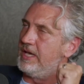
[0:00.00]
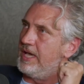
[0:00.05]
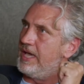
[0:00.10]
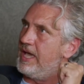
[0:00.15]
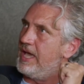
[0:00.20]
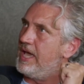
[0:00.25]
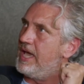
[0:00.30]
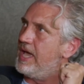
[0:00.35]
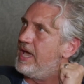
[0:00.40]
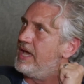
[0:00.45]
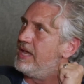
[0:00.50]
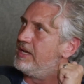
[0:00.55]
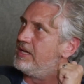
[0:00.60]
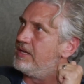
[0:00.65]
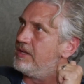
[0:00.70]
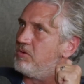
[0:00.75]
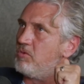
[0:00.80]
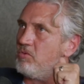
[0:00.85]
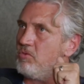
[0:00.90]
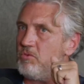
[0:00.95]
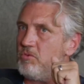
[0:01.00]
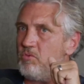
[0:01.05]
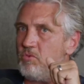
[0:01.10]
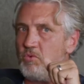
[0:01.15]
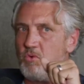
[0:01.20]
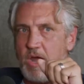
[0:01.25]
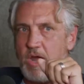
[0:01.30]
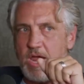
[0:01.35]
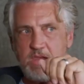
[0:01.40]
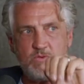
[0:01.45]
And
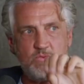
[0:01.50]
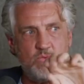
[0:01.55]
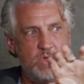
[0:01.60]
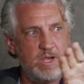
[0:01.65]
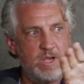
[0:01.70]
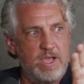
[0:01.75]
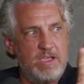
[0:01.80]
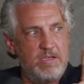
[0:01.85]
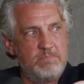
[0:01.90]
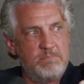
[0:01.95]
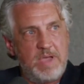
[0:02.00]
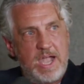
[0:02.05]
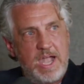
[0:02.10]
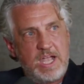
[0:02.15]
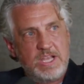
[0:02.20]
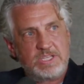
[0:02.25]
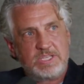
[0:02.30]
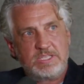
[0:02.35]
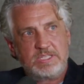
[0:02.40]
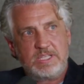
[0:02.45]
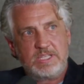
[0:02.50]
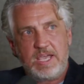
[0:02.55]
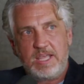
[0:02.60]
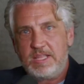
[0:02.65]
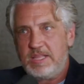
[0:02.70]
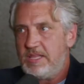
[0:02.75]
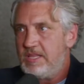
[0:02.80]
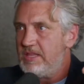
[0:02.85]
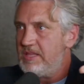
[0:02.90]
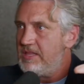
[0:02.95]
right when I imagined that
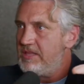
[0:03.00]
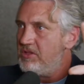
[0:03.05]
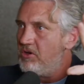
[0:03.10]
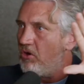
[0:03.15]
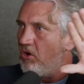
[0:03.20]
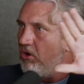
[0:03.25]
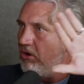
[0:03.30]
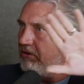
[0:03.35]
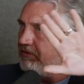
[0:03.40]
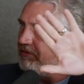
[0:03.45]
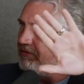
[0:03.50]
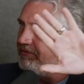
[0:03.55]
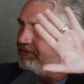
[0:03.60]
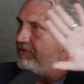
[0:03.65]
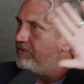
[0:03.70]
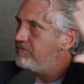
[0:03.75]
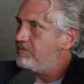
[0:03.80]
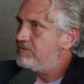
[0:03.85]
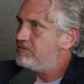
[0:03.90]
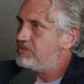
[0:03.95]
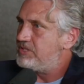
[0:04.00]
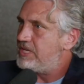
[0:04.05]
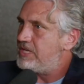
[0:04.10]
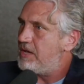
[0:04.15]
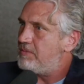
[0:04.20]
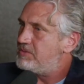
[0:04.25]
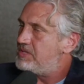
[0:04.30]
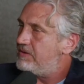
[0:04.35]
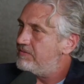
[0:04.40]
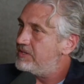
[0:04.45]
all of the
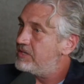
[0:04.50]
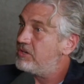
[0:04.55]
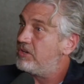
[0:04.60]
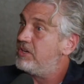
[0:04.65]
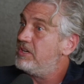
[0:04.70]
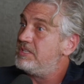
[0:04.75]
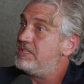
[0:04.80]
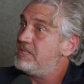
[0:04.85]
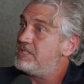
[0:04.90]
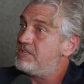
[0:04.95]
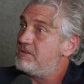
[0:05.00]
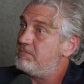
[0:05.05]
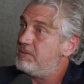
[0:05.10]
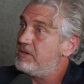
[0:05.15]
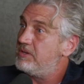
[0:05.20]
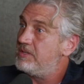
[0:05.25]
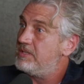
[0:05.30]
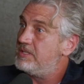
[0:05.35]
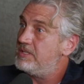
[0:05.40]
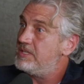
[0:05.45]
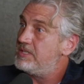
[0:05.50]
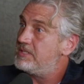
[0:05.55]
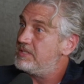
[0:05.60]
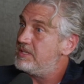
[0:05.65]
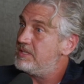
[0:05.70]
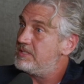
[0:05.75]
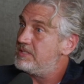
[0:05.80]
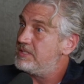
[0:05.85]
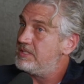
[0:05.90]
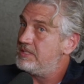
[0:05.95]
footsteps, everything was going to disappear in the
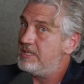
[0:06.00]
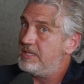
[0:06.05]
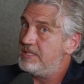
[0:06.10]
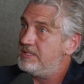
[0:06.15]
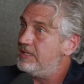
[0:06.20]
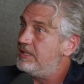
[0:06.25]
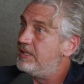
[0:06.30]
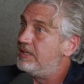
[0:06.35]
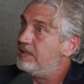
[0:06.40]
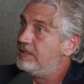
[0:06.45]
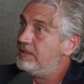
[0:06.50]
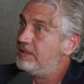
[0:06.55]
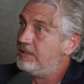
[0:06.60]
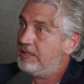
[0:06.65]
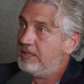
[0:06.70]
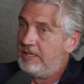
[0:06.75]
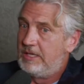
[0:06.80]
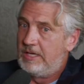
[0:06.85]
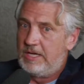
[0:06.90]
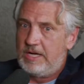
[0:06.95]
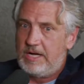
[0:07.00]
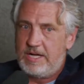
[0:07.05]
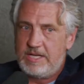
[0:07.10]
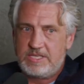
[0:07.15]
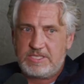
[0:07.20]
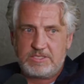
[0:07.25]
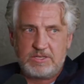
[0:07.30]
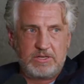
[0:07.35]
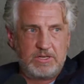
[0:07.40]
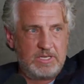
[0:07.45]
distance, they didn't. I
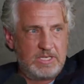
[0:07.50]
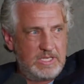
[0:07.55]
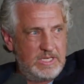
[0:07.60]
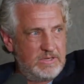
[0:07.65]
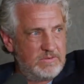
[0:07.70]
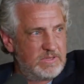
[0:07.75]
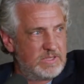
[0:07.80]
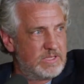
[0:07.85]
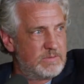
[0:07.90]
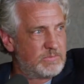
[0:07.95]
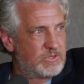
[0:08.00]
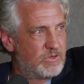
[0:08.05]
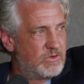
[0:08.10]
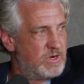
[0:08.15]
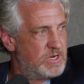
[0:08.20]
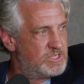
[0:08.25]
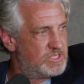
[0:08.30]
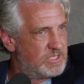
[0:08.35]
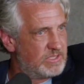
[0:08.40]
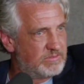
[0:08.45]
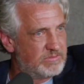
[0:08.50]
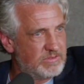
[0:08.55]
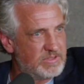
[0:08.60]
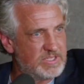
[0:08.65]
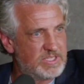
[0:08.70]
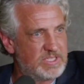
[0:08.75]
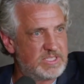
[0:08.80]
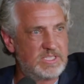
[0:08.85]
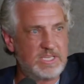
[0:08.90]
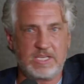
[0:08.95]
started hearing them crunching through the
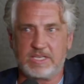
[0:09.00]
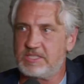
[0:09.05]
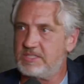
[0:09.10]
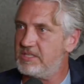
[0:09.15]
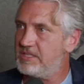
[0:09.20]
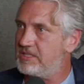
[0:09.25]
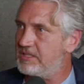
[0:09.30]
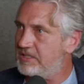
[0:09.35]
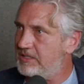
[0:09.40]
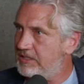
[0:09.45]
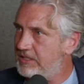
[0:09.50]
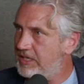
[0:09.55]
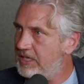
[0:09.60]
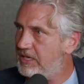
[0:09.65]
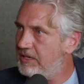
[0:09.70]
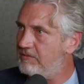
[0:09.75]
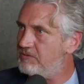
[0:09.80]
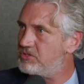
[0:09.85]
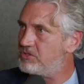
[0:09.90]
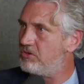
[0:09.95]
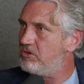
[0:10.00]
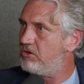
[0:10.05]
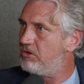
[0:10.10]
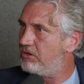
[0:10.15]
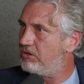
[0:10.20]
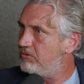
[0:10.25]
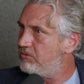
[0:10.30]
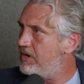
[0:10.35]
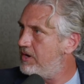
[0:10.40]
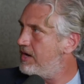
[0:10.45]
sticks and the leaves all
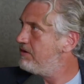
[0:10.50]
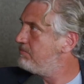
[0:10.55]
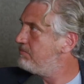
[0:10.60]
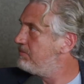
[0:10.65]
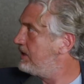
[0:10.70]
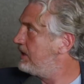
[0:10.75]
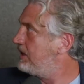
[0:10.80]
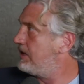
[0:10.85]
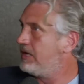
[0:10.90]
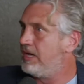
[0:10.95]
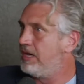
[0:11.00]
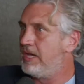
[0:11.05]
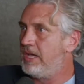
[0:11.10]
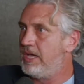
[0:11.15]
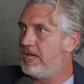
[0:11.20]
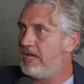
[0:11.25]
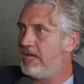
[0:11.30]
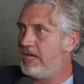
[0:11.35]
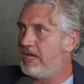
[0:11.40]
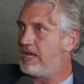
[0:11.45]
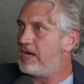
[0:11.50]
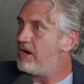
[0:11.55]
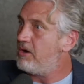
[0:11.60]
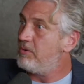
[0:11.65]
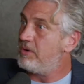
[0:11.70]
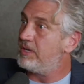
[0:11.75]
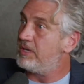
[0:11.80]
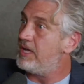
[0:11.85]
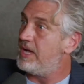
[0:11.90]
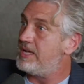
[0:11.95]
around me. And I
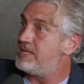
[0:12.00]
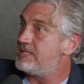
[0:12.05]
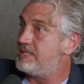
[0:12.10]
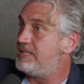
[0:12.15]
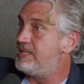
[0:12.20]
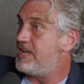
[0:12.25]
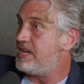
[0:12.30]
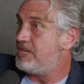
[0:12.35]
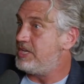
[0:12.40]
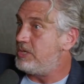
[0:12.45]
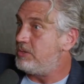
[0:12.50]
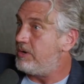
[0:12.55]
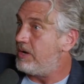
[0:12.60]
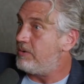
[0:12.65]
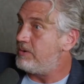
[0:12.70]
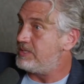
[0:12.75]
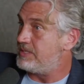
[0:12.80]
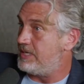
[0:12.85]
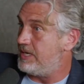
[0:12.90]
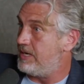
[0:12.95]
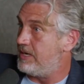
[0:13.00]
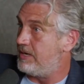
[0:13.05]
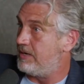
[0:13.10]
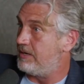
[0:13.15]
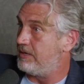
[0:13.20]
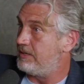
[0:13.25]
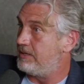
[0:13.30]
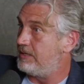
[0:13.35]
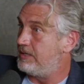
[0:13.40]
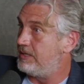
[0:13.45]
realized they knew I was
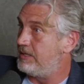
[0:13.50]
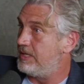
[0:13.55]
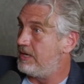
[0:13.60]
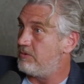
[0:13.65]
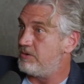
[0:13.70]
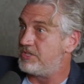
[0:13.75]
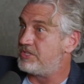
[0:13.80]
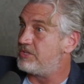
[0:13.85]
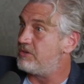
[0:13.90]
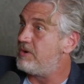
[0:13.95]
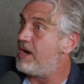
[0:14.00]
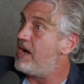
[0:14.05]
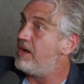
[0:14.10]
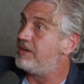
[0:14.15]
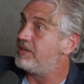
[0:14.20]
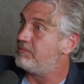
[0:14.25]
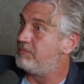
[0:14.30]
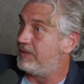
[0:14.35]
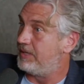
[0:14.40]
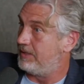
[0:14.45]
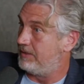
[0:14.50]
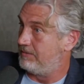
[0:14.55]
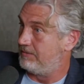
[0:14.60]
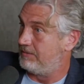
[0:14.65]
there. They were surrounding me.